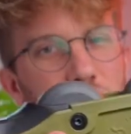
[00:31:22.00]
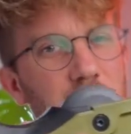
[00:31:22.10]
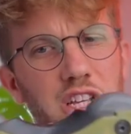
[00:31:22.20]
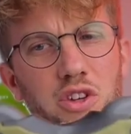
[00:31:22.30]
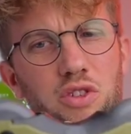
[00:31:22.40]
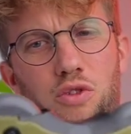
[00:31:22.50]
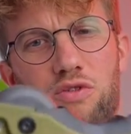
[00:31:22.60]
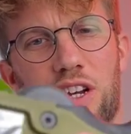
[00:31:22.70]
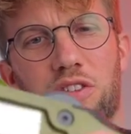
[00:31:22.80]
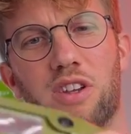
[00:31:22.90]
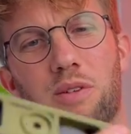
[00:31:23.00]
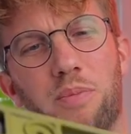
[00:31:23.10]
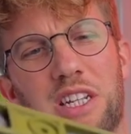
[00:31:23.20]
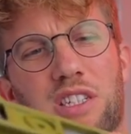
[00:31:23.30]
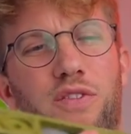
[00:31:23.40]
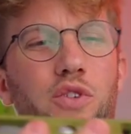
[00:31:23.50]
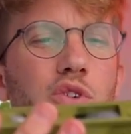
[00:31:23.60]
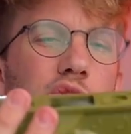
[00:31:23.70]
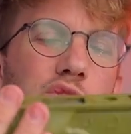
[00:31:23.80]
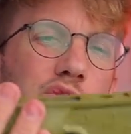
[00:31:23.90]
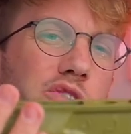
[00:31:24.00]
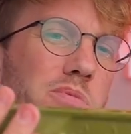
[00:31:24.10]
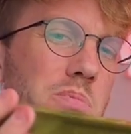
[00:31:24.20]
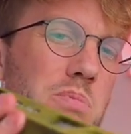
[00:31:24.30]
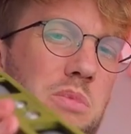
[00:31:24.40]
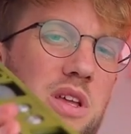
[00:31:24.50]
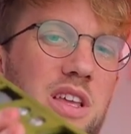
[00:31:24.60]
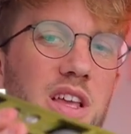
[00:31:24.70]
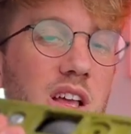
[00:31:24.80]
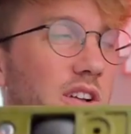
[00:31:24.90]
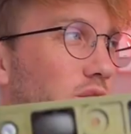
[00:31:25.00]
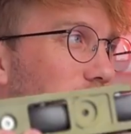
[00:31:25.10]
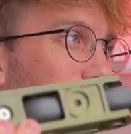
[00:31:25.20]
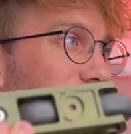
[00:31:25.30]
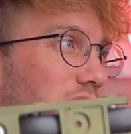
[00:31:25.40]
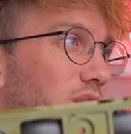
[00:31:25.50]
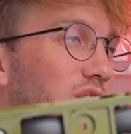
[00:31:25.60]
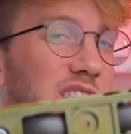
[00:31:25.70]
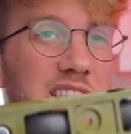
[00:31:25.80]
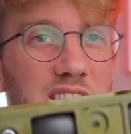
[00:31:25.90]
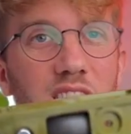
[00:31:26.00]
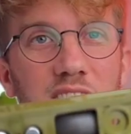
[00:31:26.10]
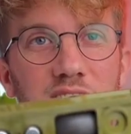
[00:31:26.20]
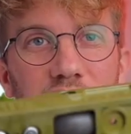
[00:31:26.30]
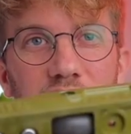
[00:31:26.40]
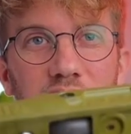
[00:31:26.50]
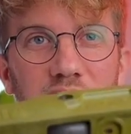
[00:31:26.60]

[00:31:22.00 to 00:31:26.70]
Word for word: really good all rounder, best for thought they were really good for CES slides,